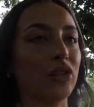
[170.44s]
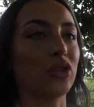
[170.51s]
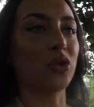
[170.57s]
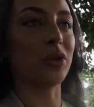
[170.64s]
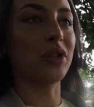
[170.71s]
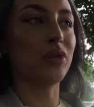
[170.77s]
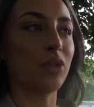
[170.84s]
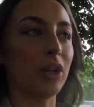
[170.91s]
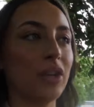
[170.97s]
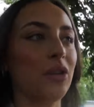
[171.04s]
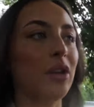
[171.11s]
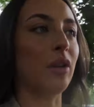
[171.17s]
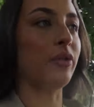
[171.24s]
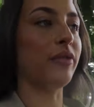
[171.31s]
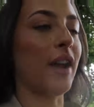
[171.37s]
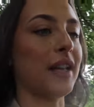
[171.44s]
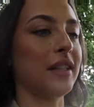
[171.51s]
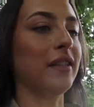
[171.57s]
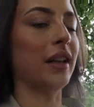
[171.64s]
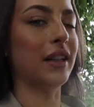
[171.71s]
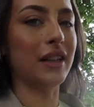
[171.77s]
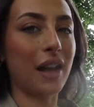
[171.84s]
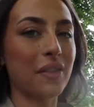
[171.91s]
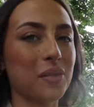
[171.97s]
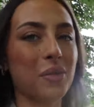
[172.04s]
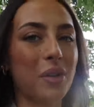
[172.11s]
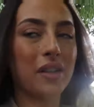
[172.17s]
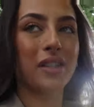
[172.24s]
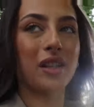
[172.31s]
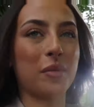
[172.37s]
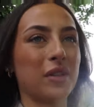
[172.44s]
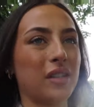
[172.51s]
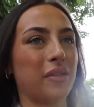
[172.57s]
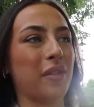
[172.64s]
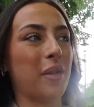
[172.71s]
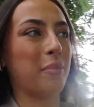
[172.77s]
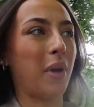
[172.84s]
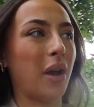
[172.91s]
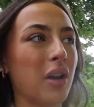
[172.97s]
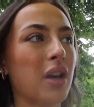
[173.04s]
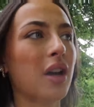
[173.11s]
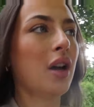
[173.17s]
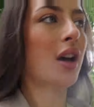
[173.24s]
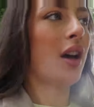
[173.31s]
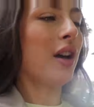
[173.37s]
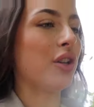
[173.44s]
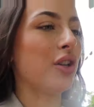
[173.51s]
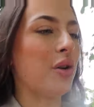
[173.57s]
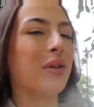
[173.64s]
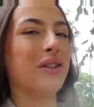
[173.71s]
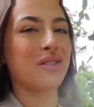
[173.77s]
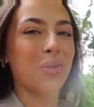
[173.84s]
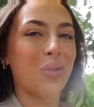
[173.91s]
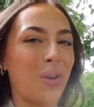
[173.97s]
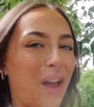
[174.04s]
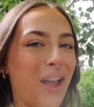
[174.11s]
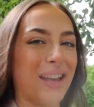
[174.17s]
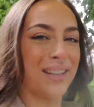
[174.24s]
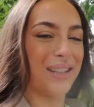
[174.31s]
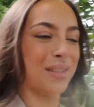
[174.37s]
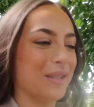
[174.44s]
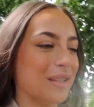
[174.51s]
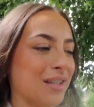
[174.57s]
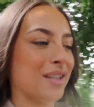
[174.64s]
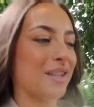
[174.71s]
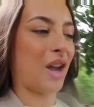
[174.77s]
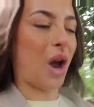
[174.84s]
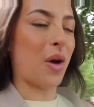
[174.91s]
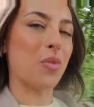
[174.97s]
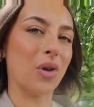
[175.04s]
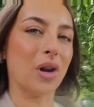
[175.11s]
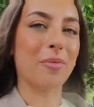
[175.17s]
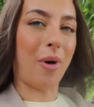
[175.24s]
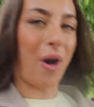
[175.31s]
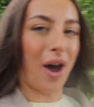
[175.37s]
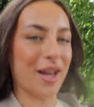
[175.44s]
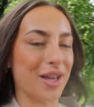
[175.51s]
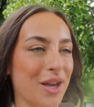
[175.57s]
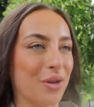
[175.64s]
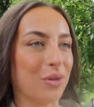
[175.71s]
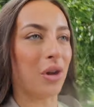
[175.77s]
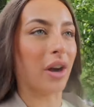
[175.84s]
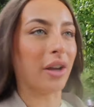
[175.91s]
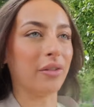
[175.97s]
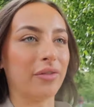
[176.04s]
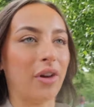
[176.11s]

because I saw this really cute little vest and they did have some nice summer stuff in, but you know, and it's not like I want to buy you kind of